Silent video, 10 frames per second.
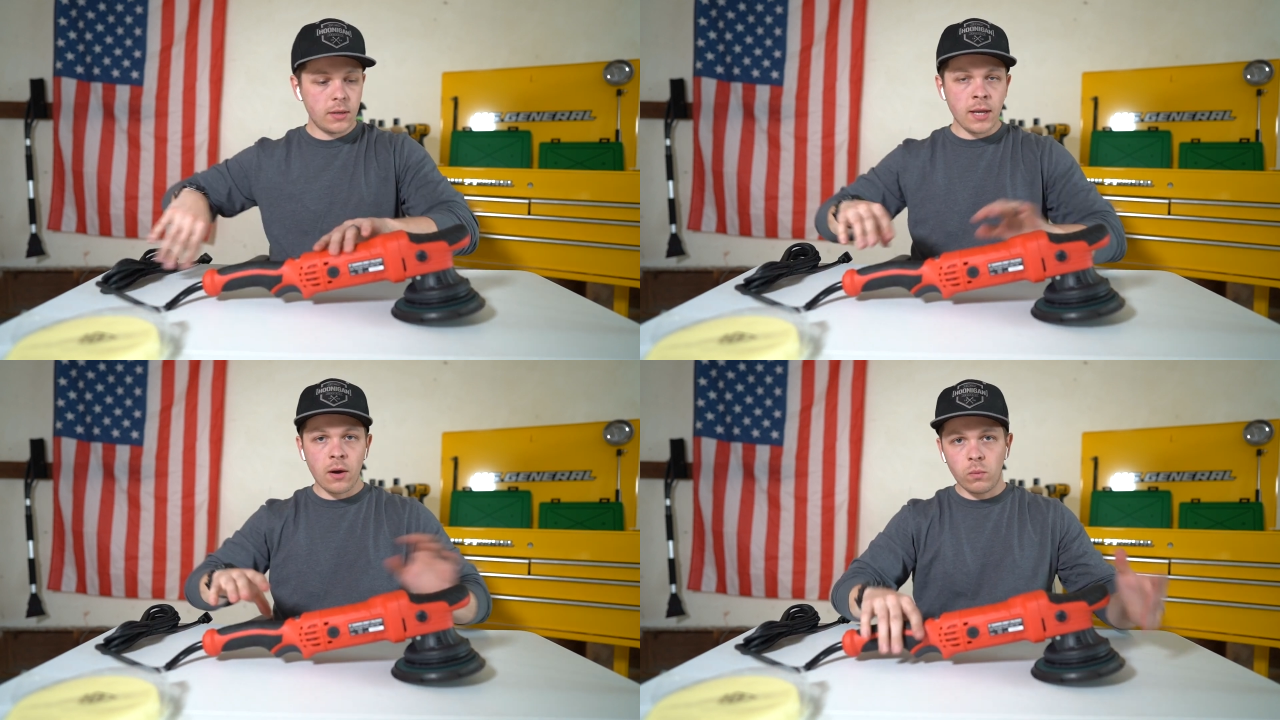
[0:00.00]

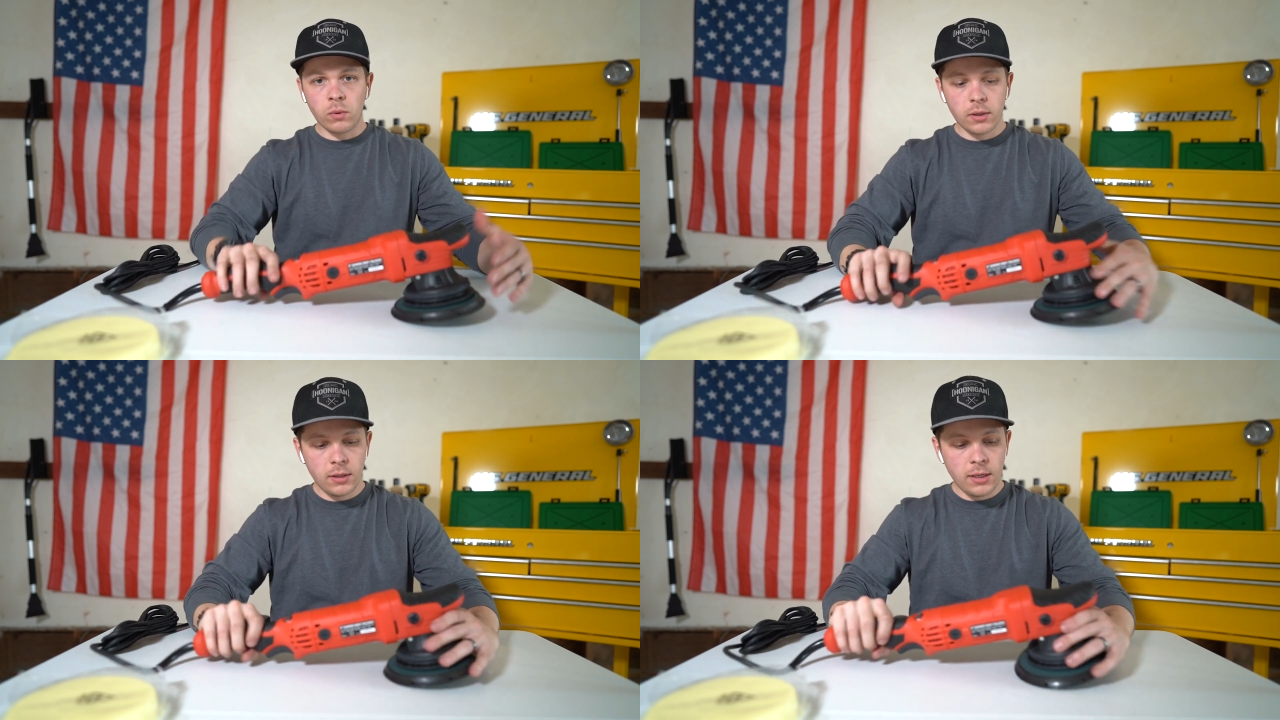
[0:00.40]
Now,
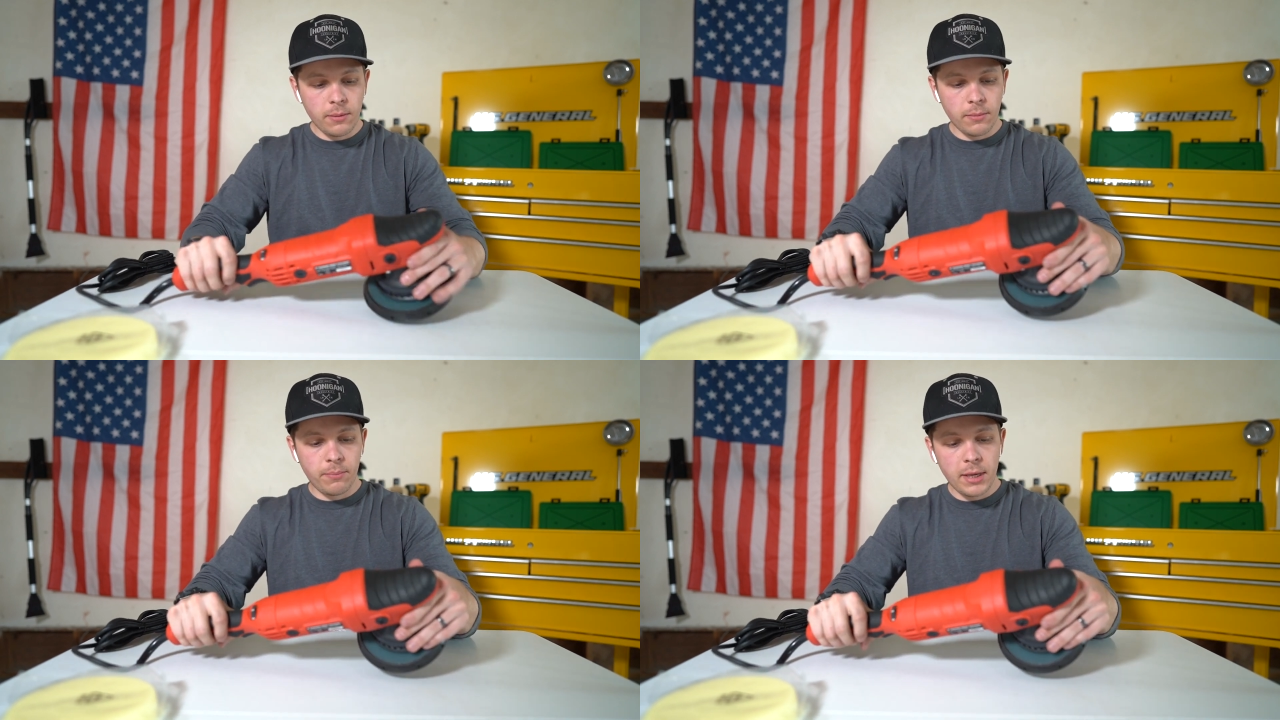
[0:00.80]
one of
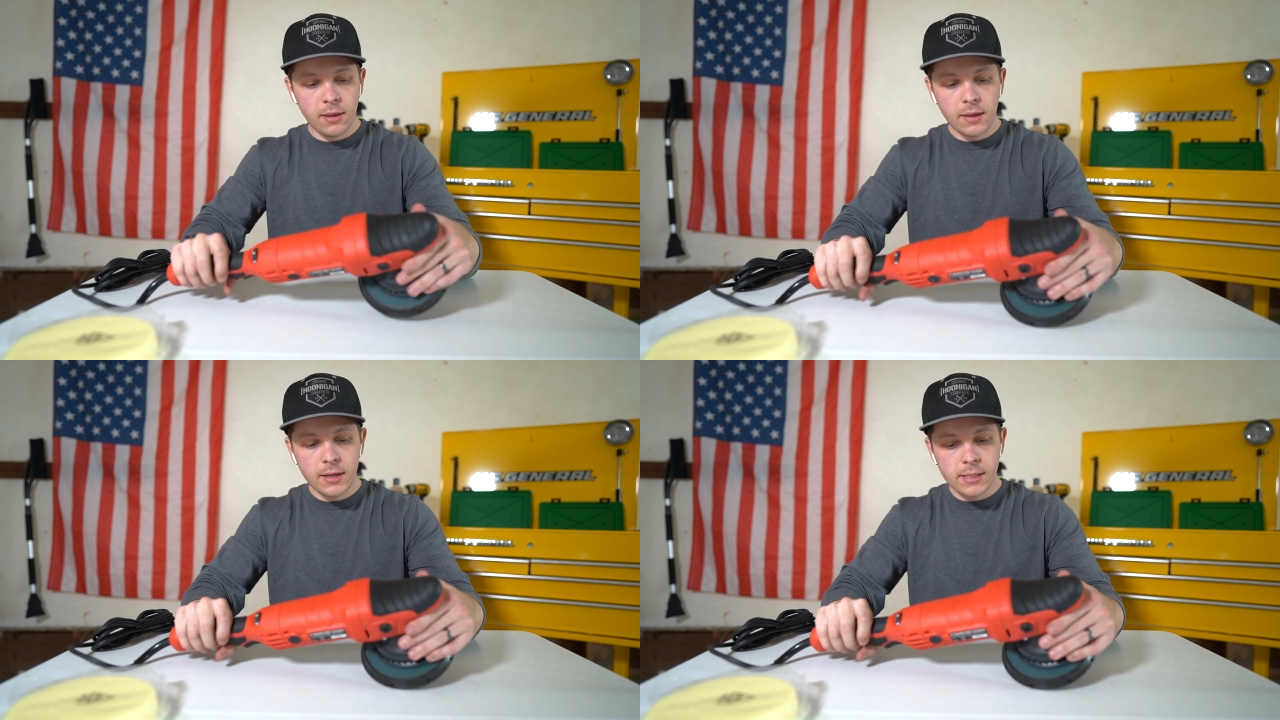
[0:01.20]
the
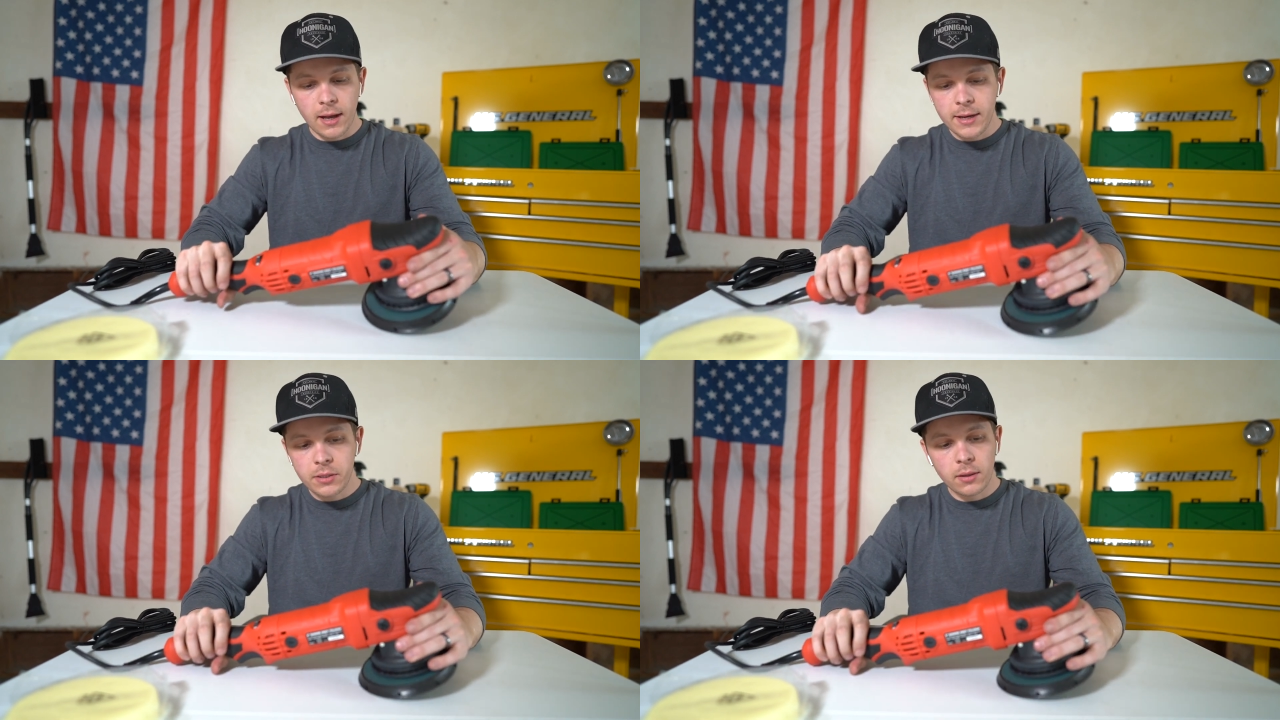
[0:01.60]
big things that
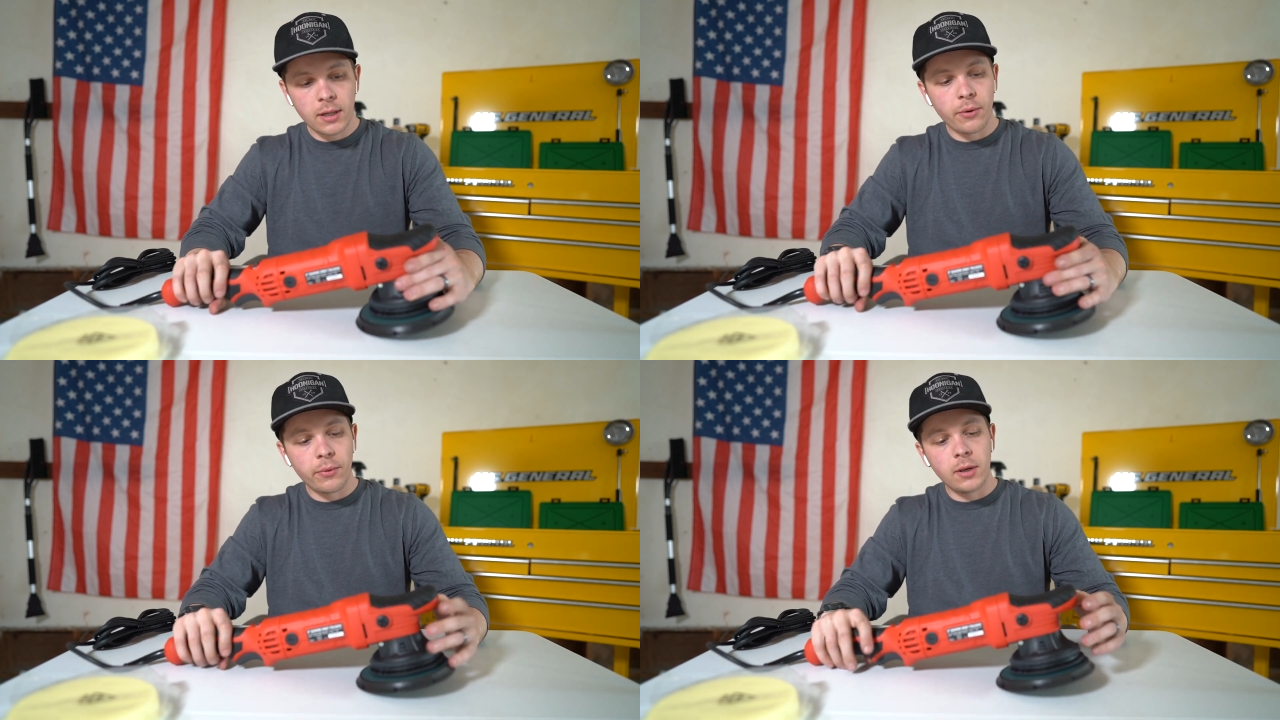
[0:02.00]
I saw
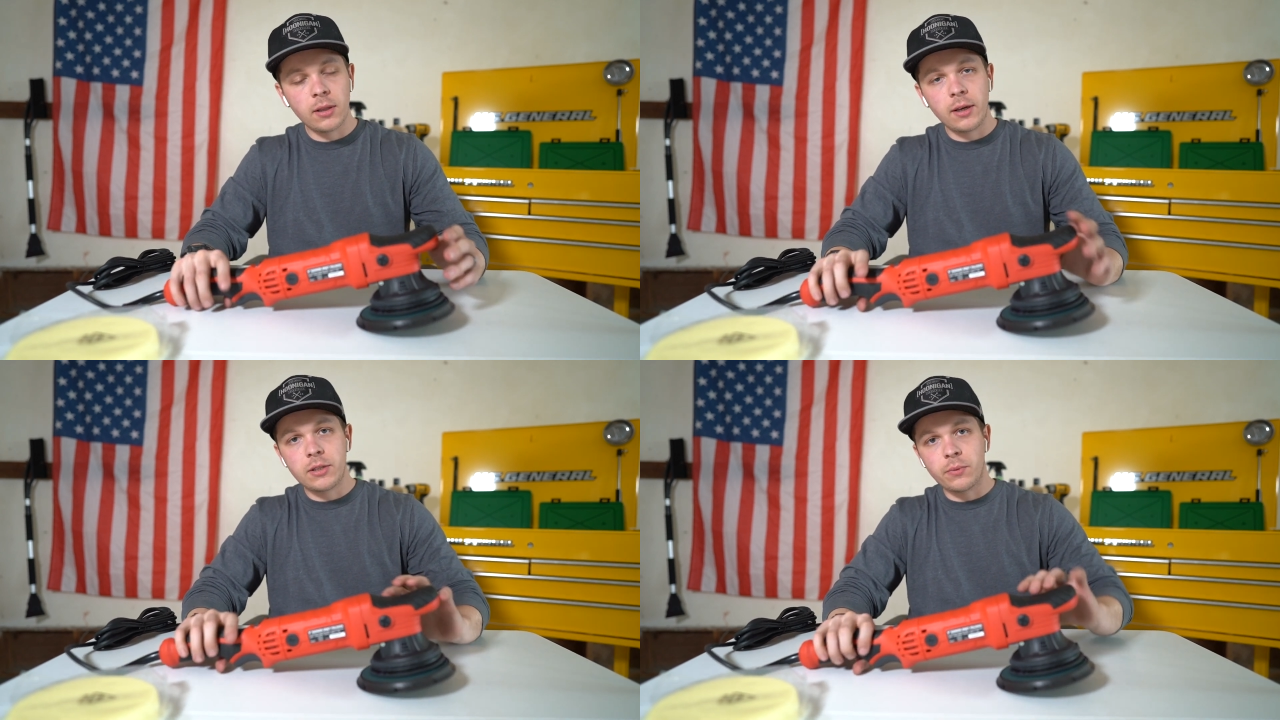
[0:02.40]
that I really liked